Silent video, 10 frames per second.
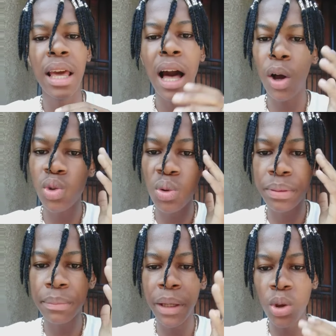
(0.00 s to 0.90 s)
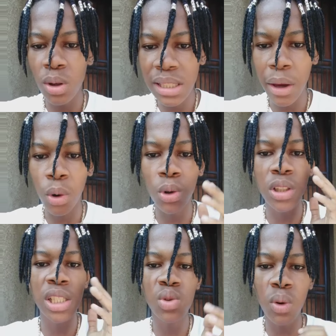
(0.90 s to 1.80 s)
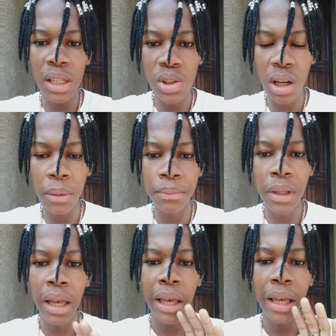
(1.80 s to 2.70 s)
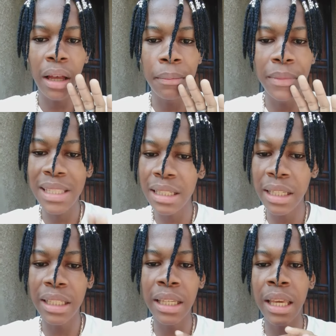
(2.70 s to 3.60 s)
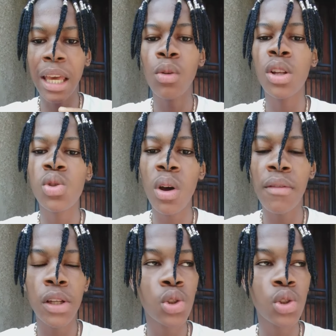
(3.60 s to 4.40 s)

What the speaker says: how to prepare your psychology towards trading and whatsoever.